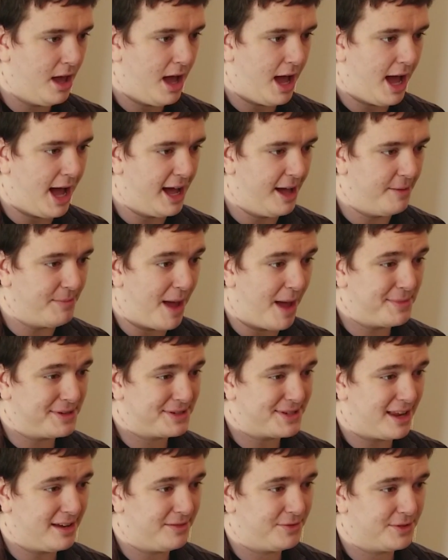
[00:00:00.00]
I'm
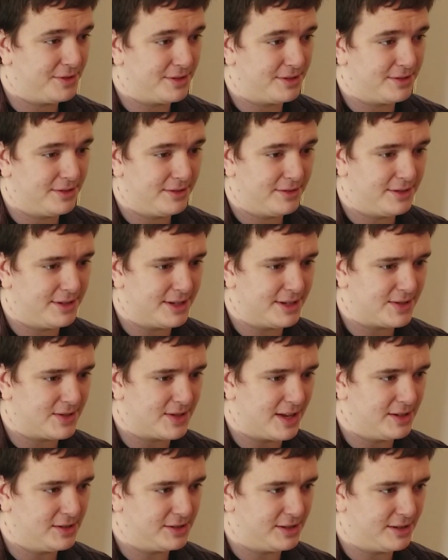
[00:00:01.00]
excited for
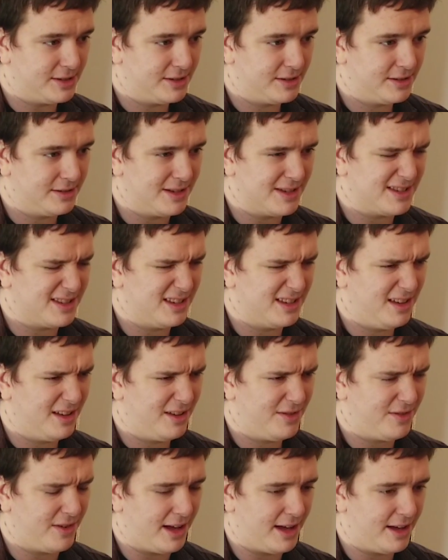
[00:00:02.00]
Desiga
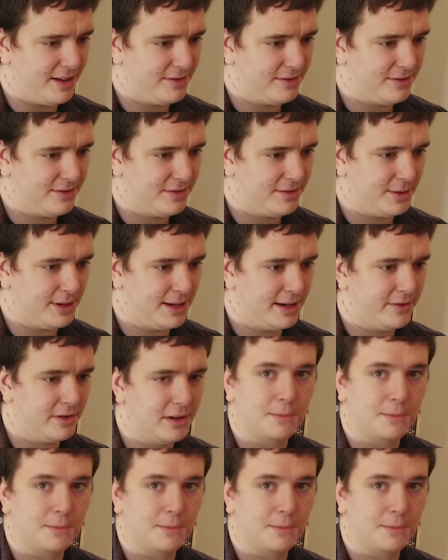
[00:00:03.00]
5, whatever.